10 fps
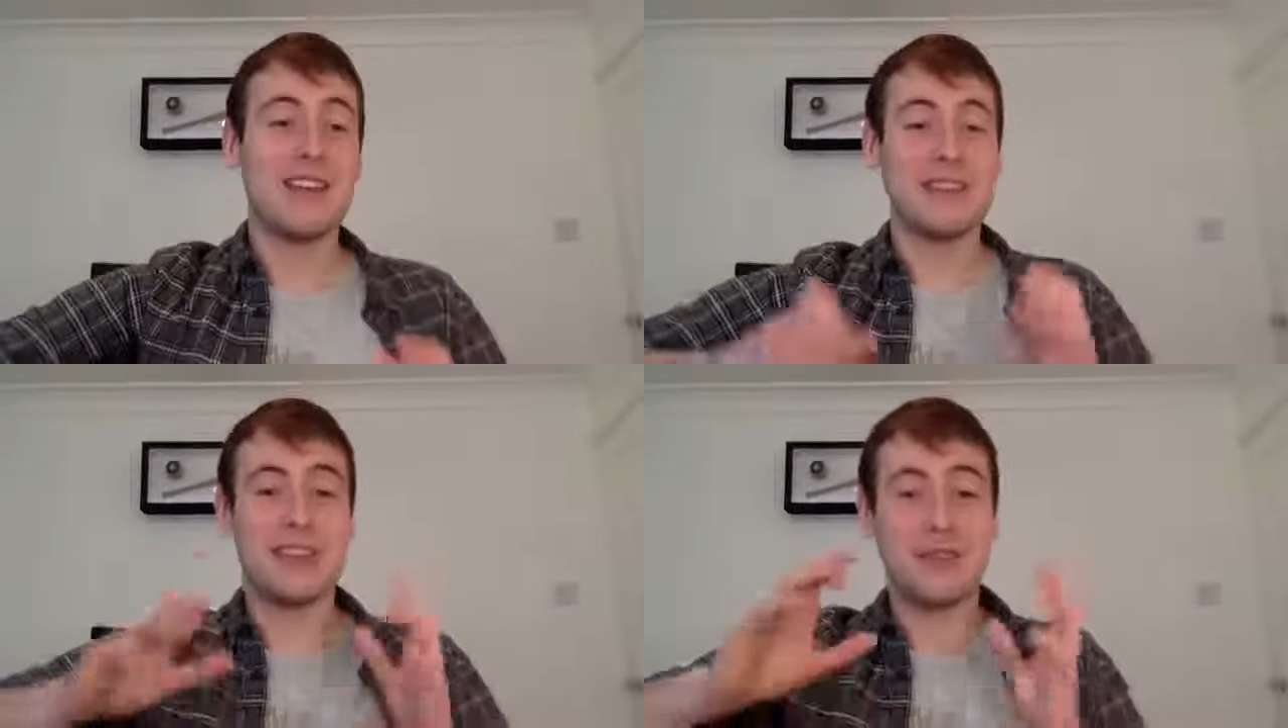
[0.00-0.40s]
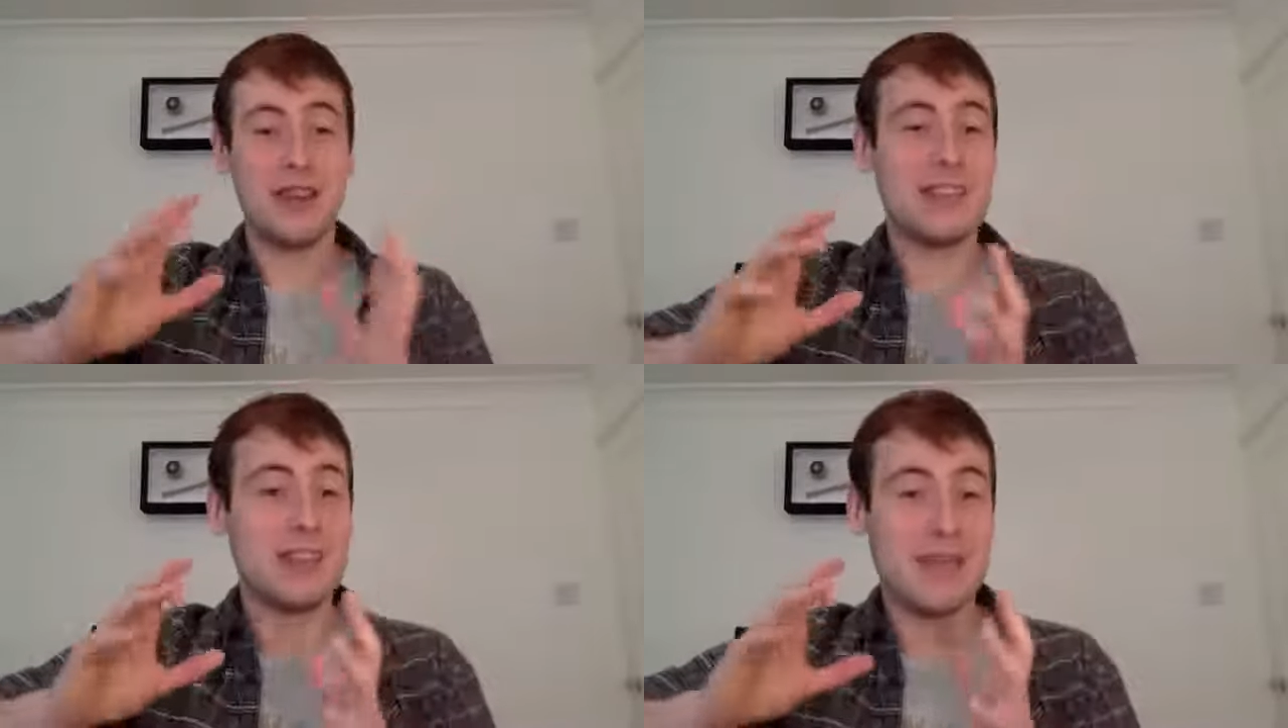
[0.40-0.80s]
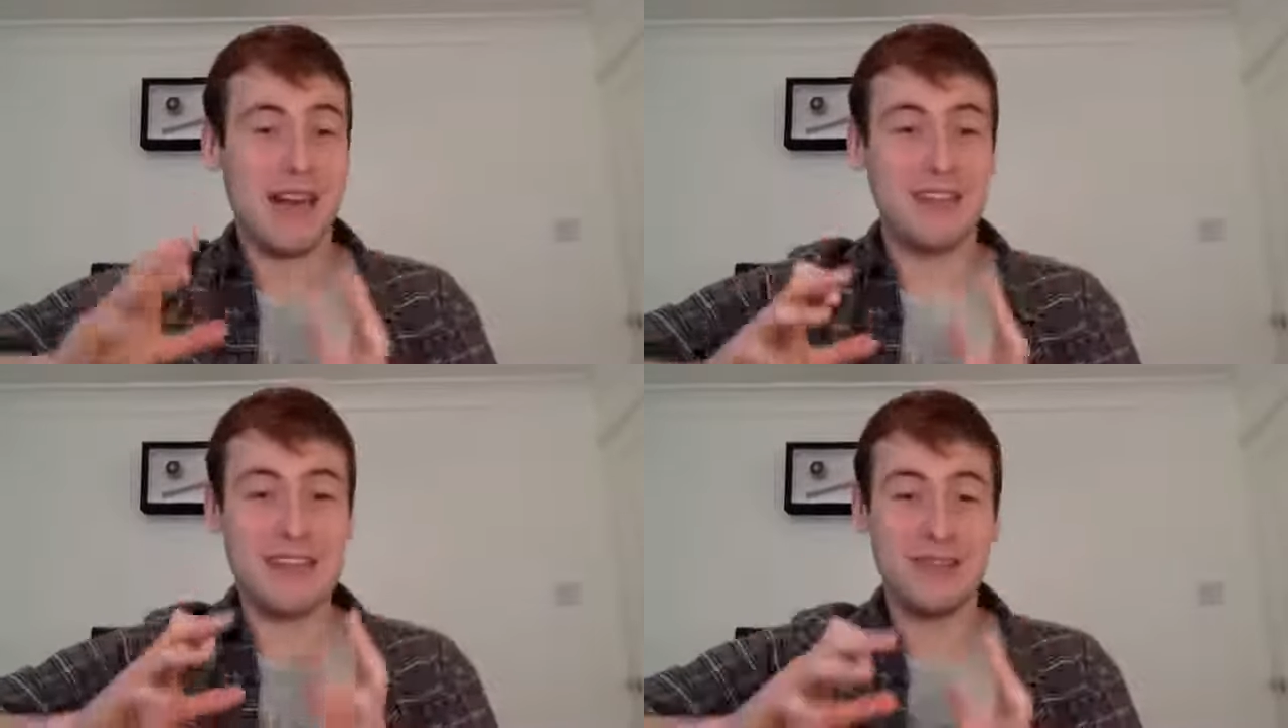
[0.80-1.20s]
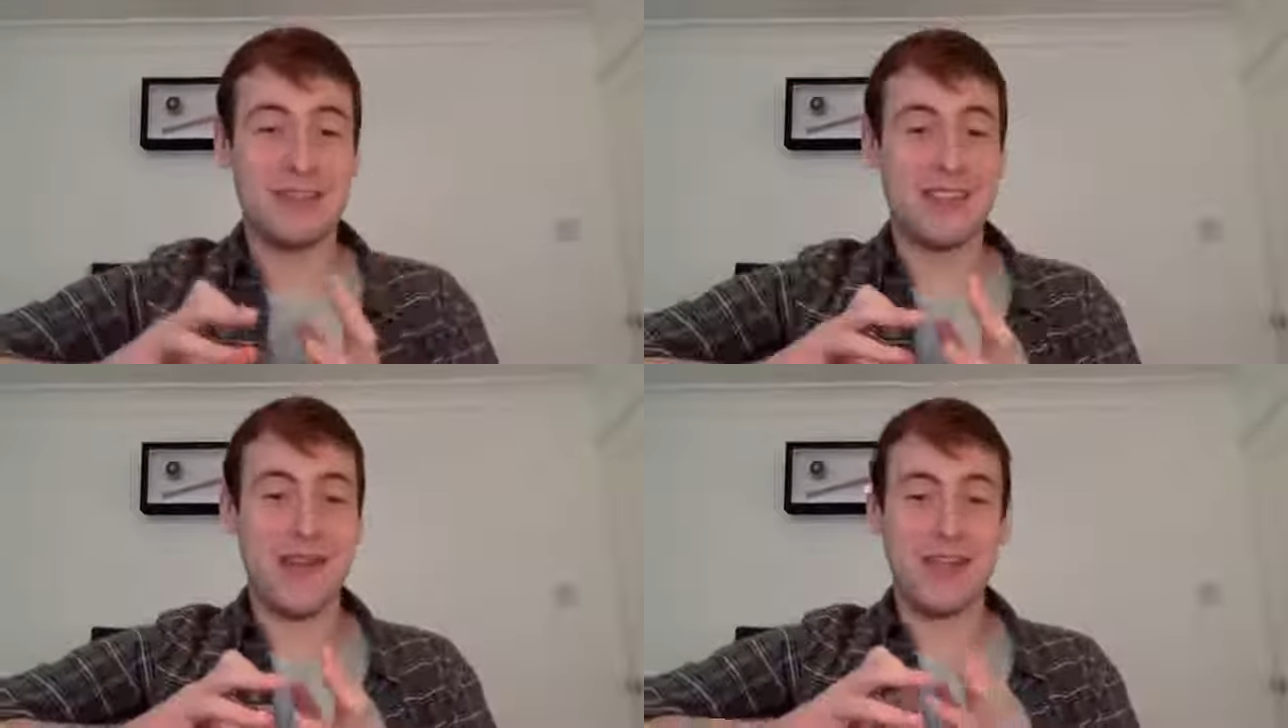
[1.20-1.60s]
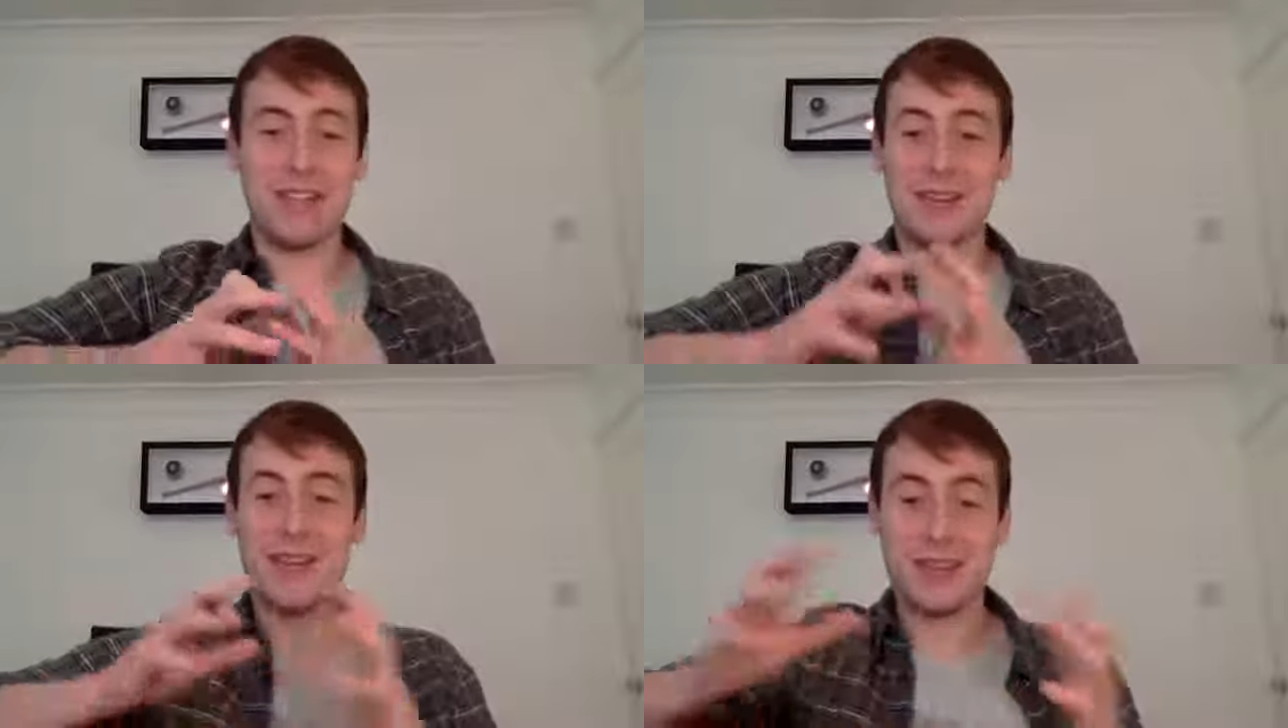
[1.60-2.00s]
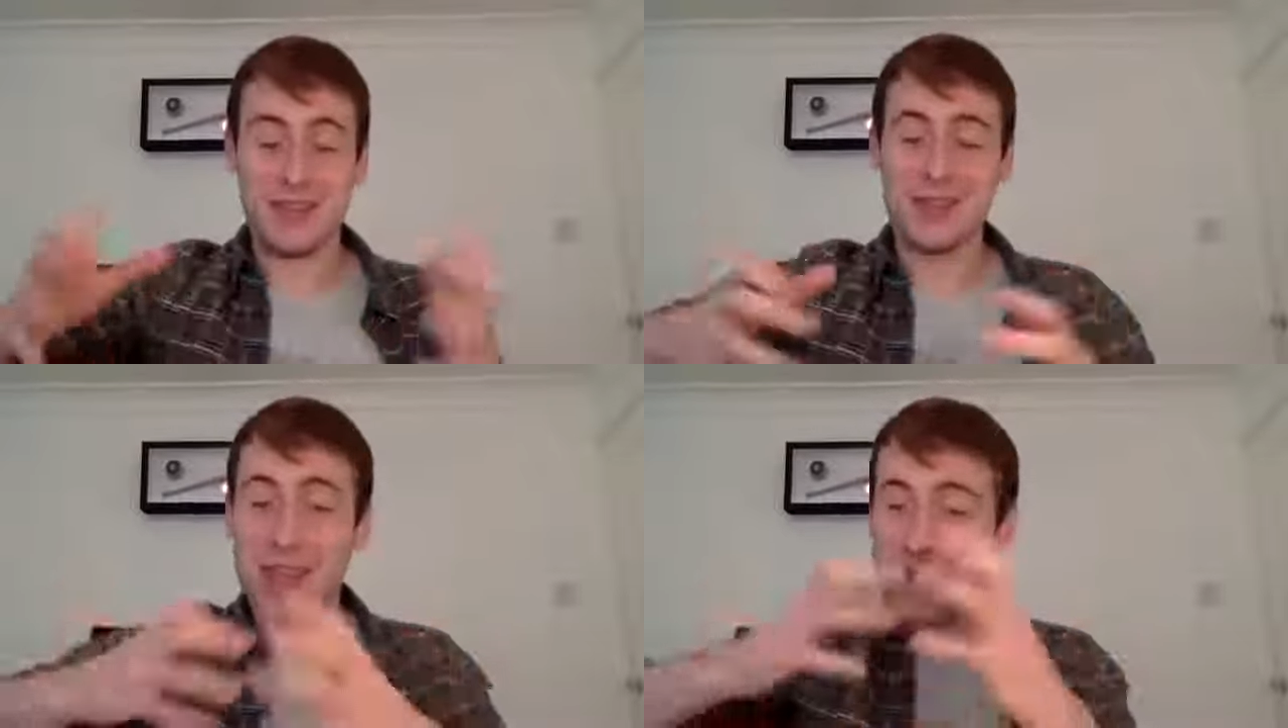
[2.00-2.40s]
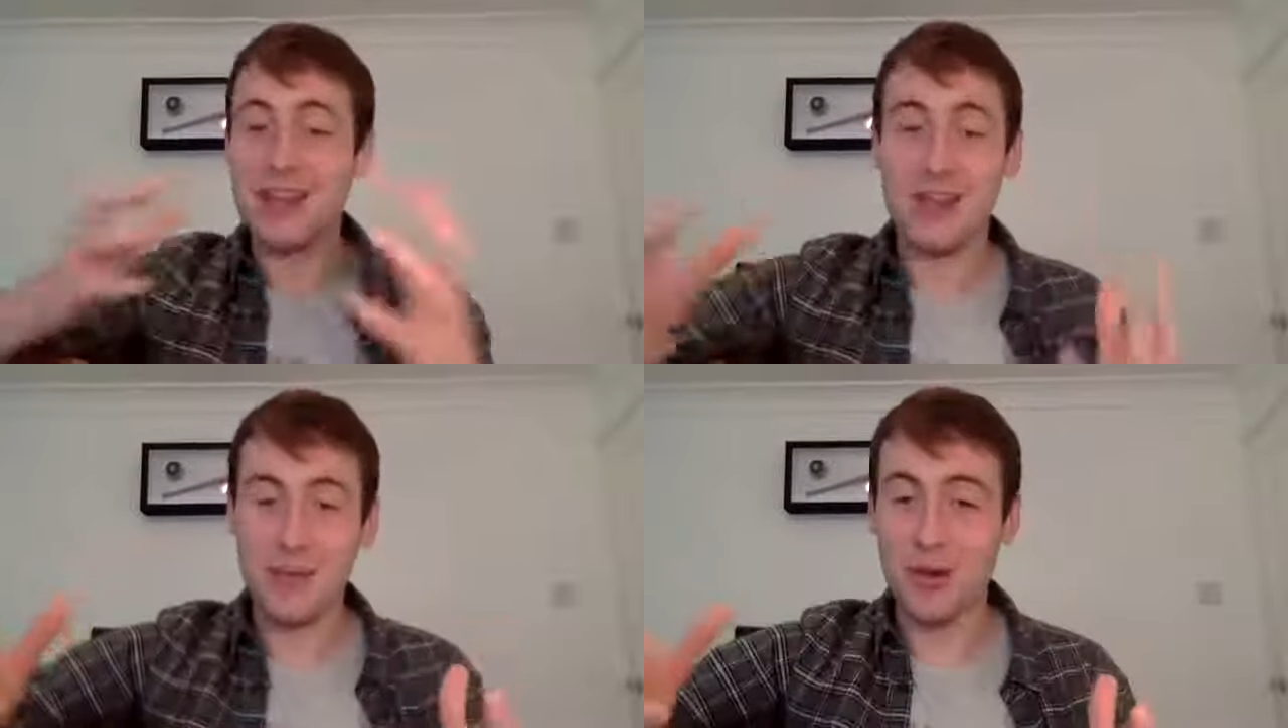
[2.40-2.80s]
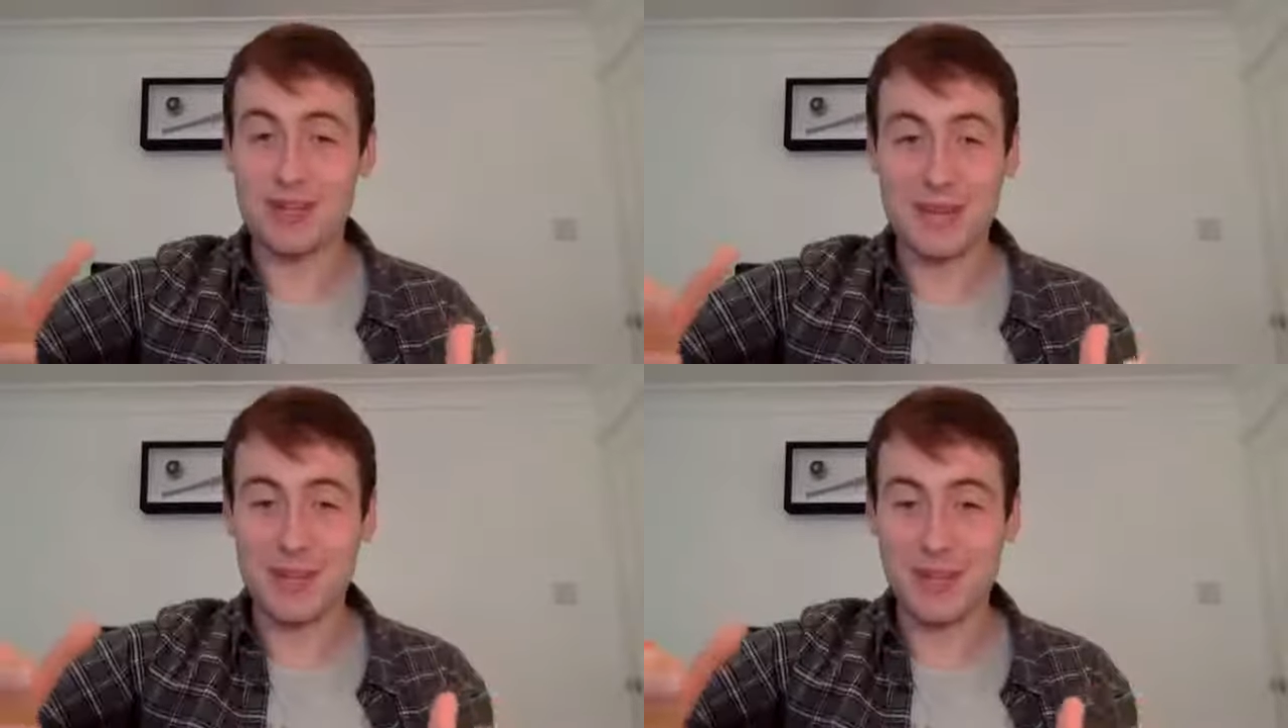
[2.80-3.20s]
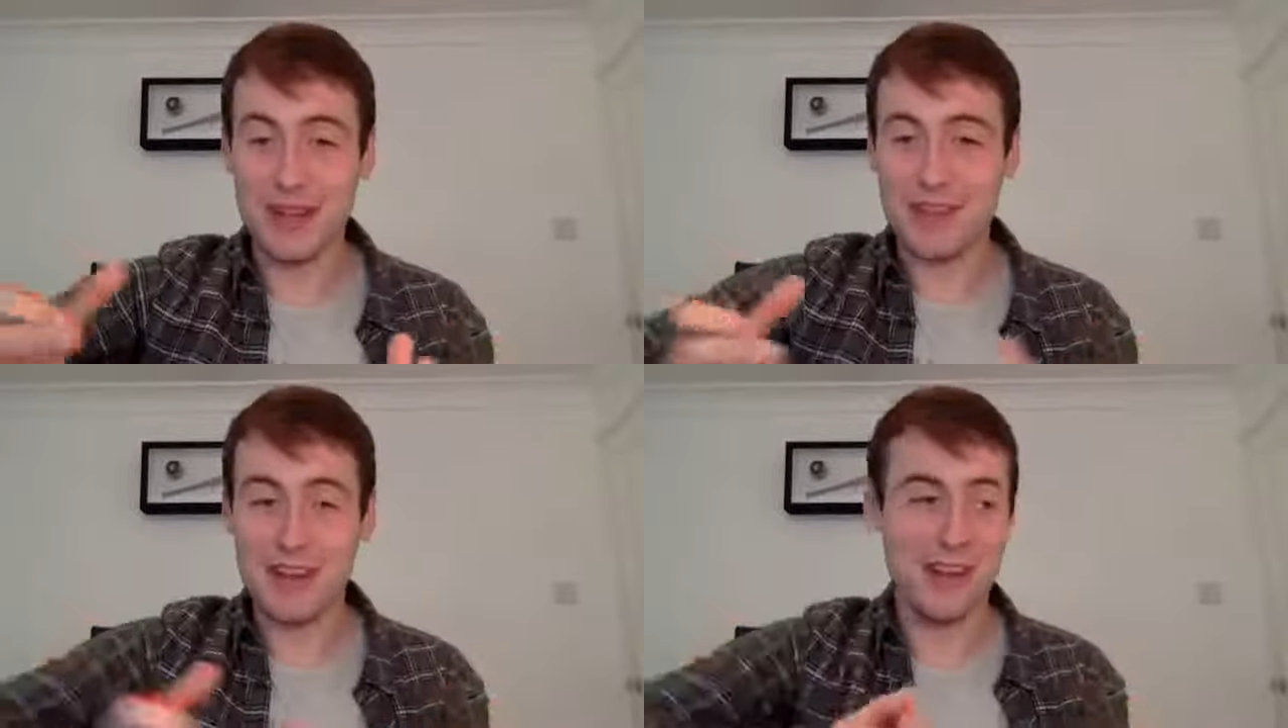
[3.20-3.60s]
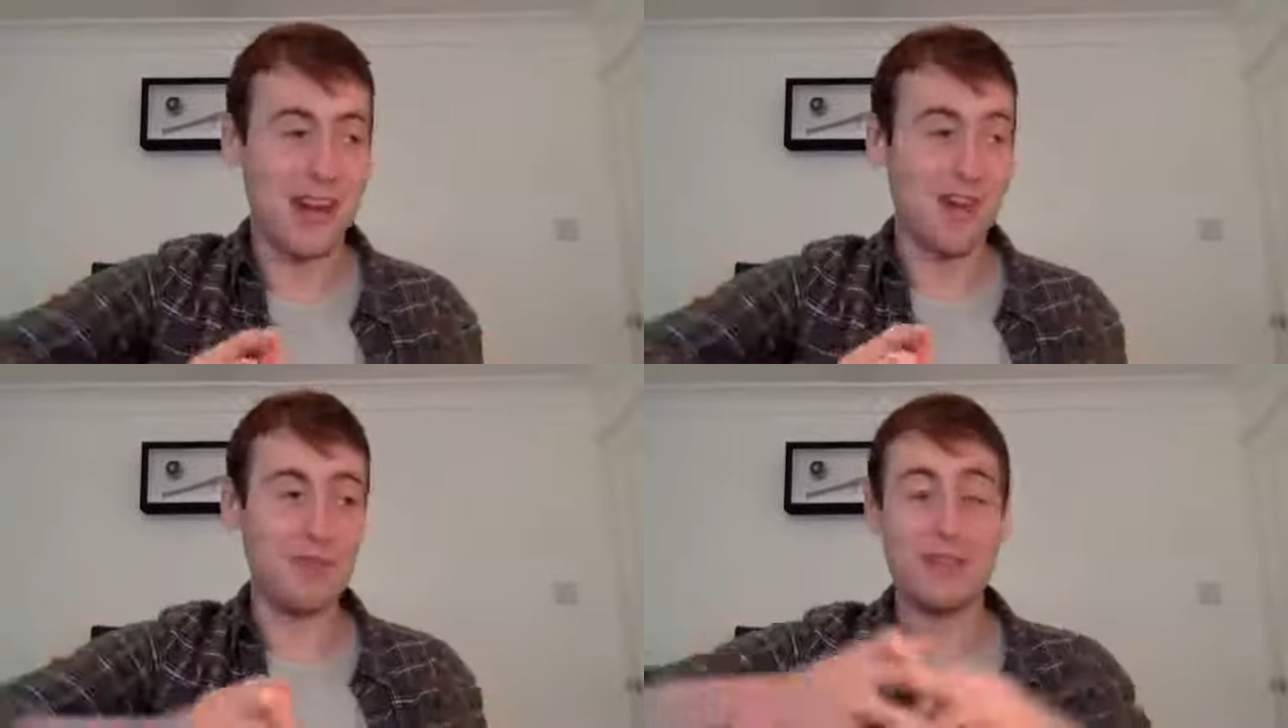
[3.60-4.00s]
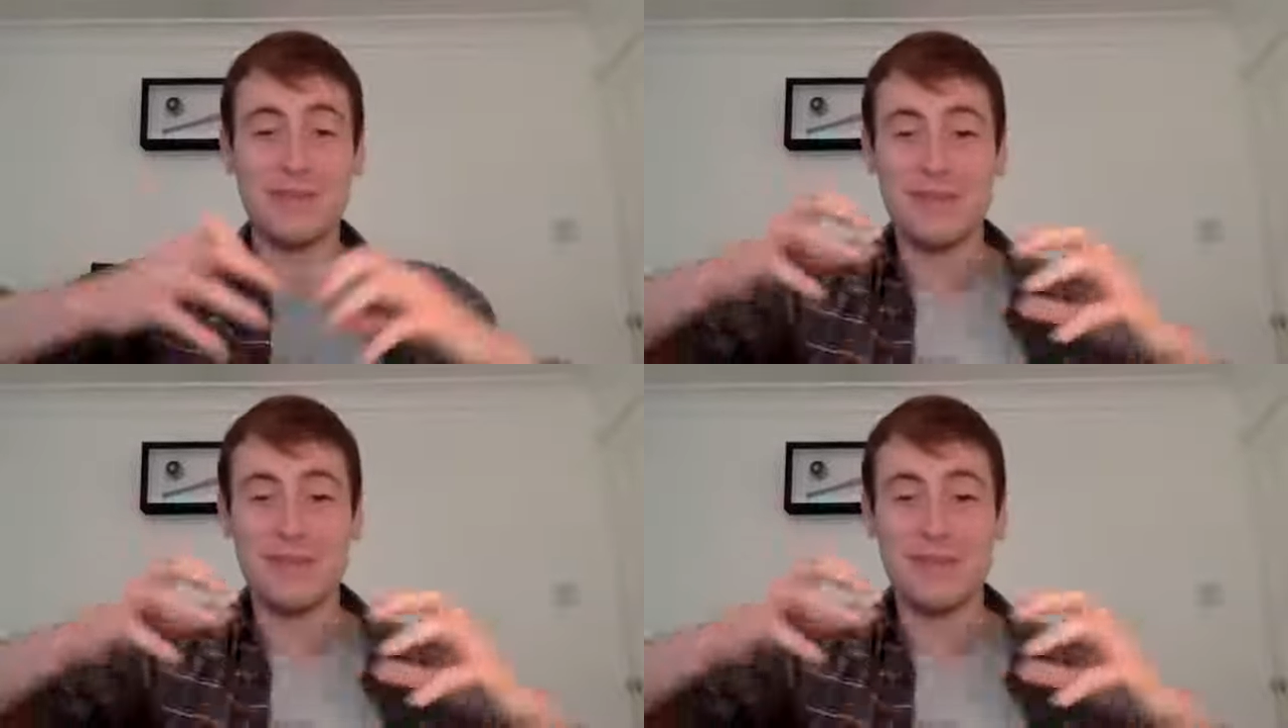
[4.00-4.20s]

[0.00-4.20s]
So the reason I'm counting a little slower is for those of us who don't know what semiquavers are at home,